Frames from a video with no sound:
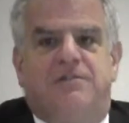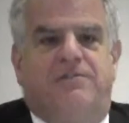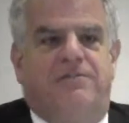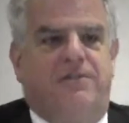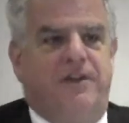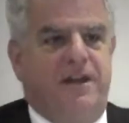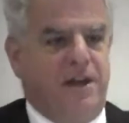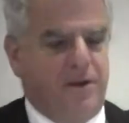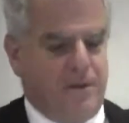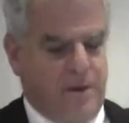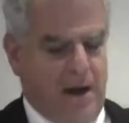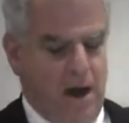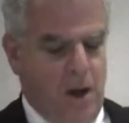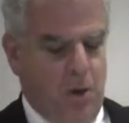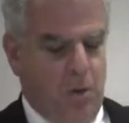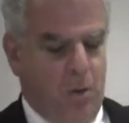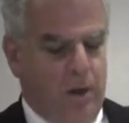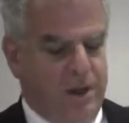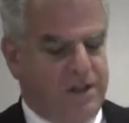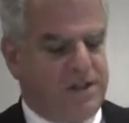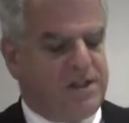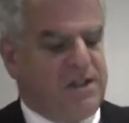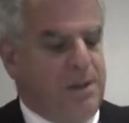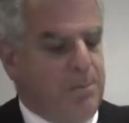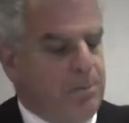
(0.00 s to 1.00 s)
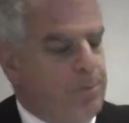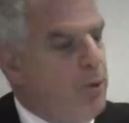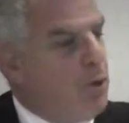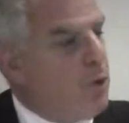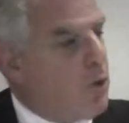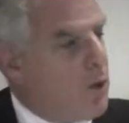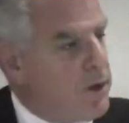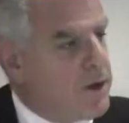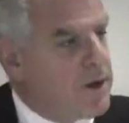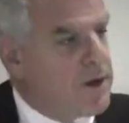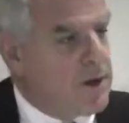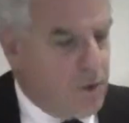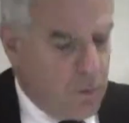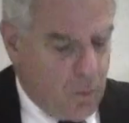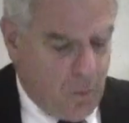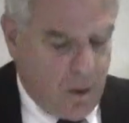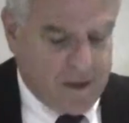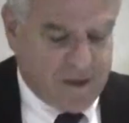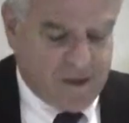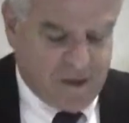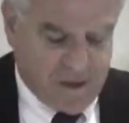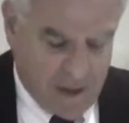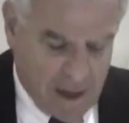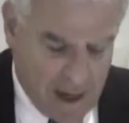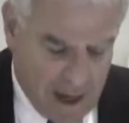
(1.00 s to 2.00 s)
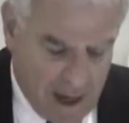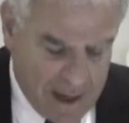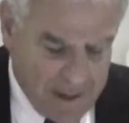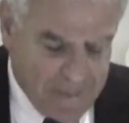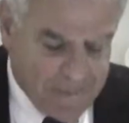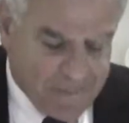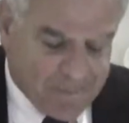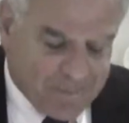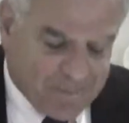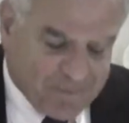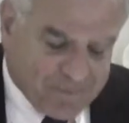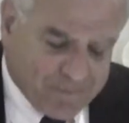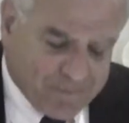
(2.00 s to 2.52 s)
to figure out what's important and what's not.